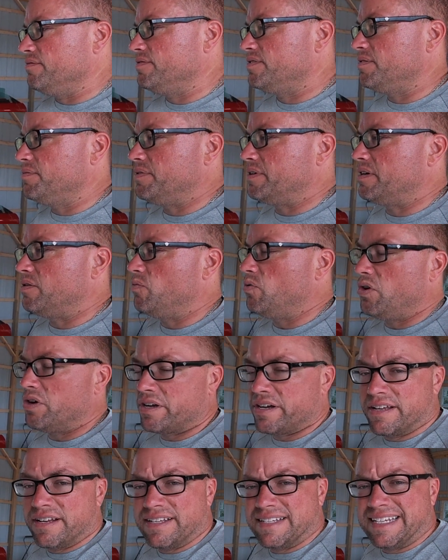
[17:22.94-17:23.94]
somebody can
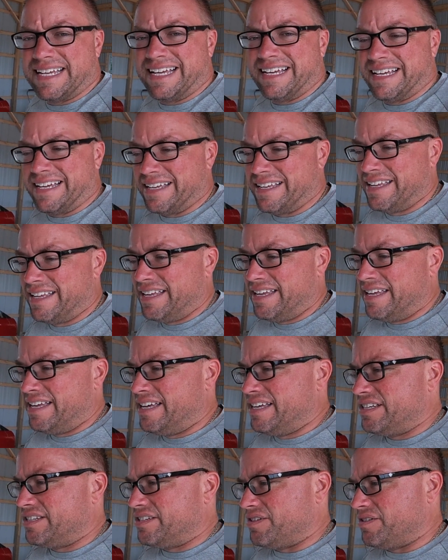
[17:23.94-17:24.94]
walk in and take it.
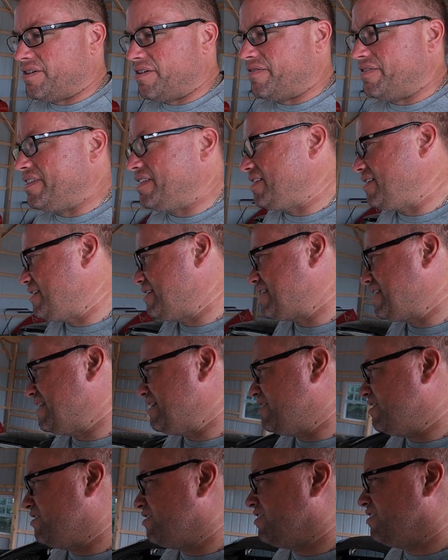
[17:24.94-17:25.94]
So everything that's
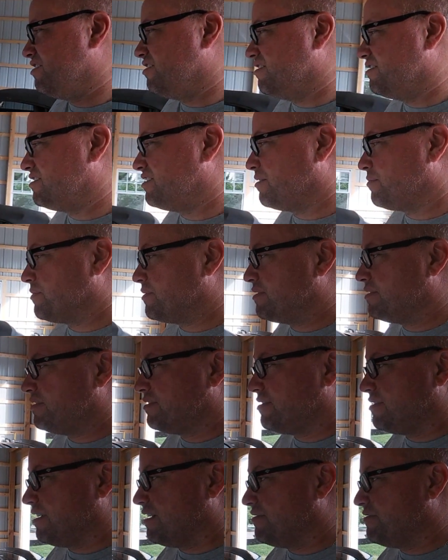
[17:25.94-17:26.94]
in here is some
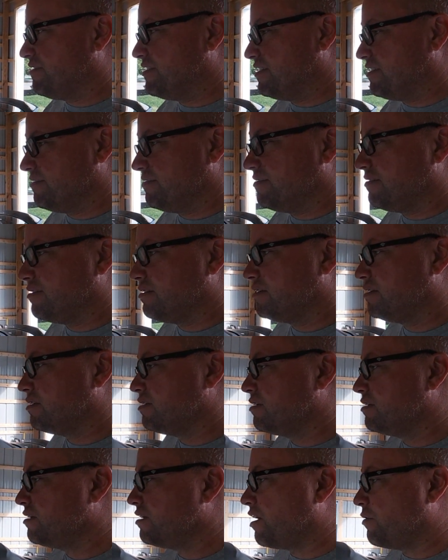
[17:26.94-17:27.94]
stuff that
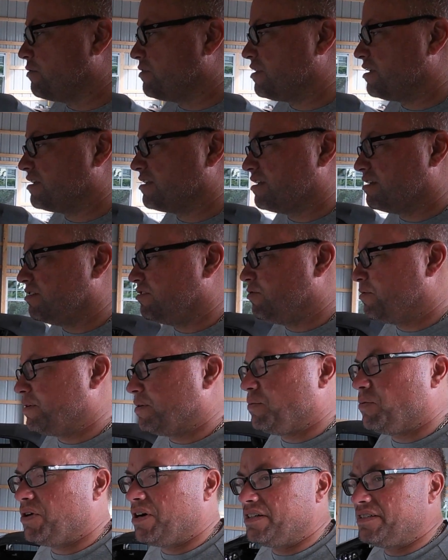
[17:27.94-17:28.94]
I would think that nobody
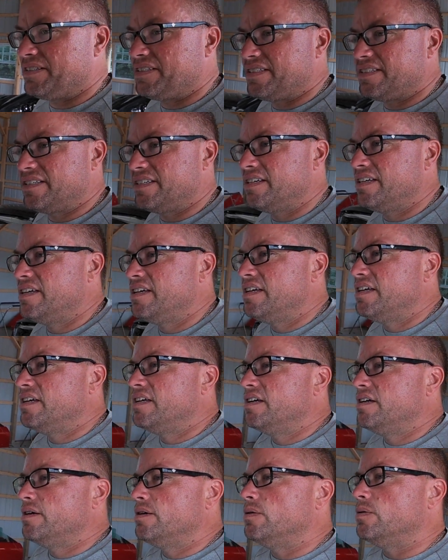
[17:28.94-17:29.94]
wants,
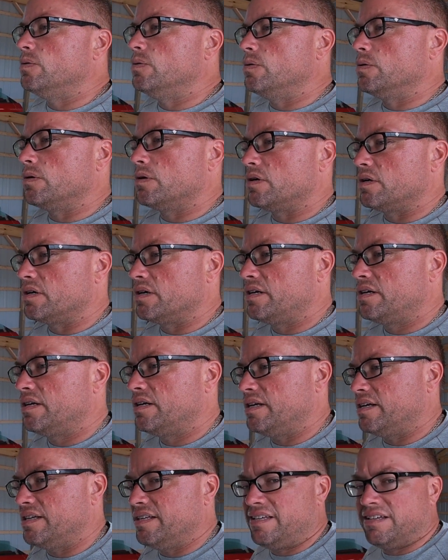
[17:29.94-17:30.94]
or
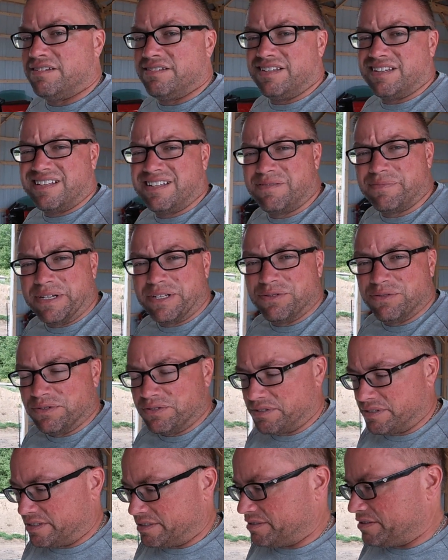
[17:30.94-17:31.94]
like none of my
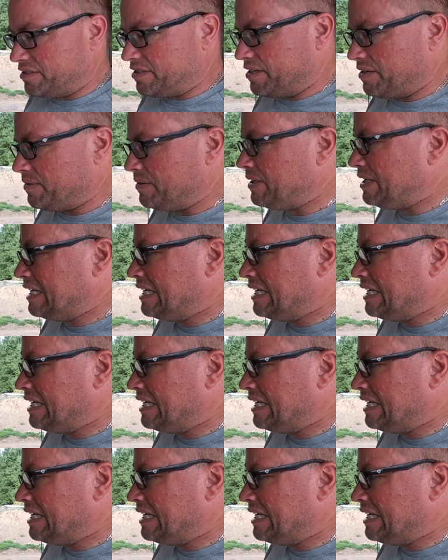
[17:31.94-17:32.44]
tools are in here. So